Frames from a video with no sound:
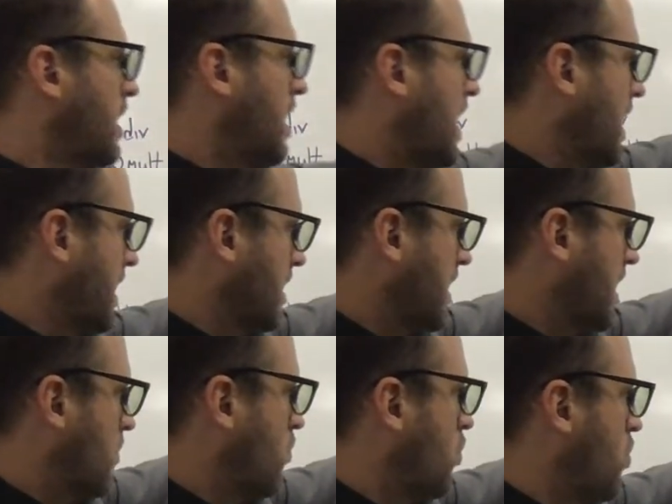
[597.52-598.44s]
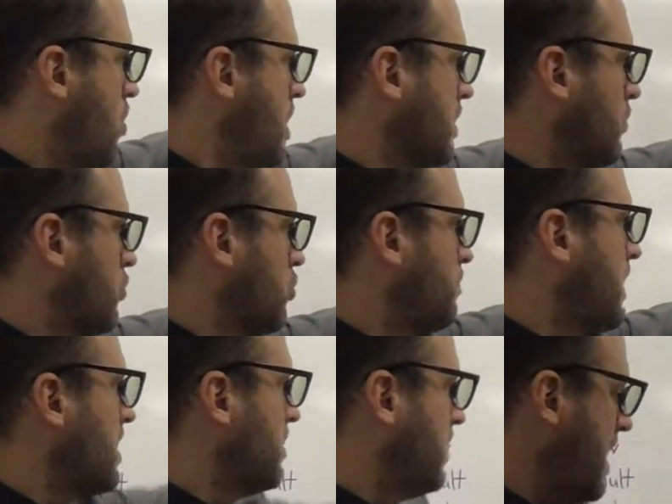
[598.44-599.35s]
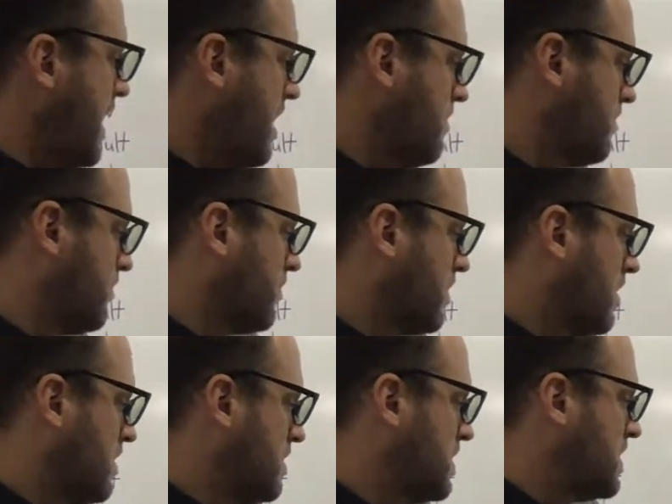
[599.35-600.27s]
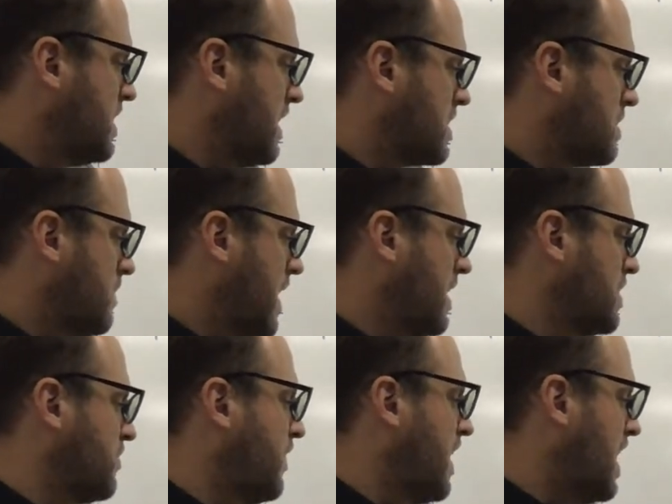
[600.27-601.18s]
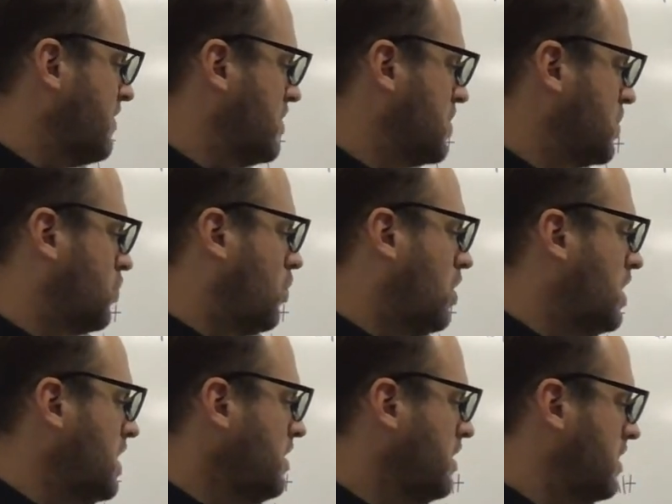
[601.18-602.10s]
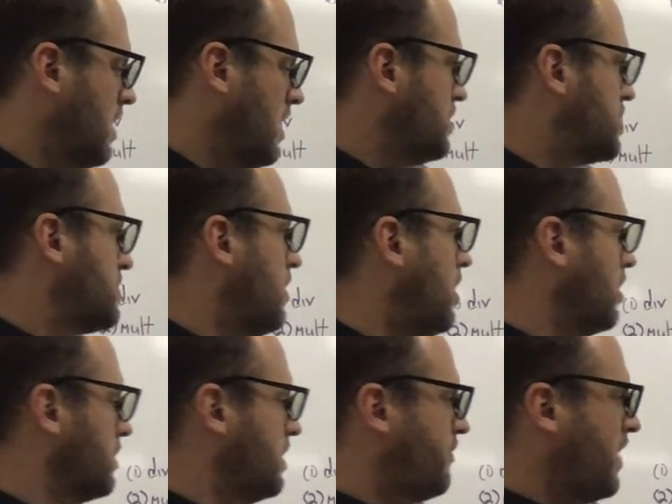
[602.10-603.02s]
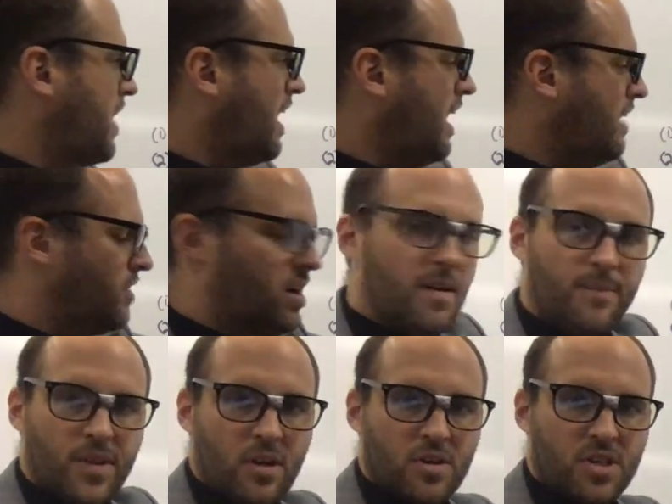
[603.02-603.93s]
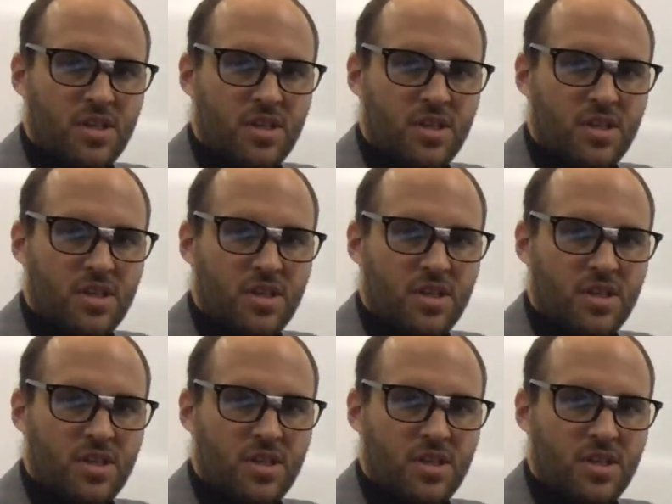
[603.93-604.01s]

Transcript: I can get one group out of that. 6 minus 5 is 1. It's smaller than 5. There's